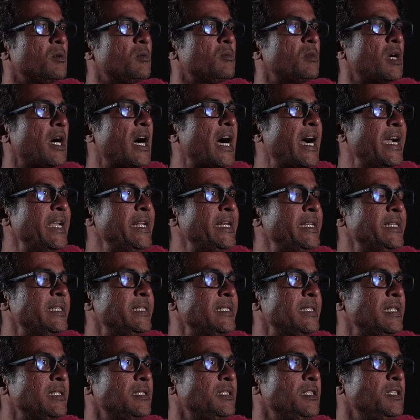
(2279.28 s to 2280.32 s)
high
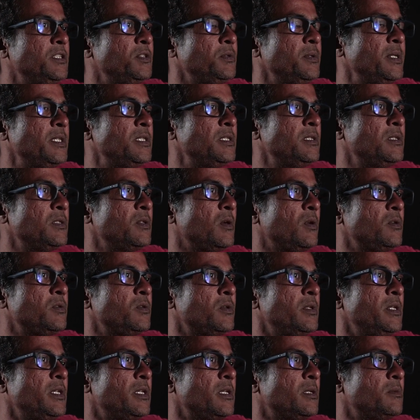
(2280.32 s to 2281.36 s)
risk situations also
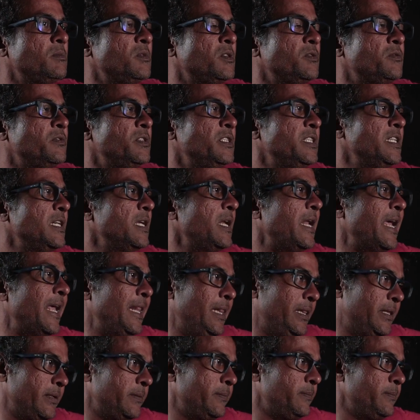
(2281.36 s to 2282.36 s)
in terms of physical health.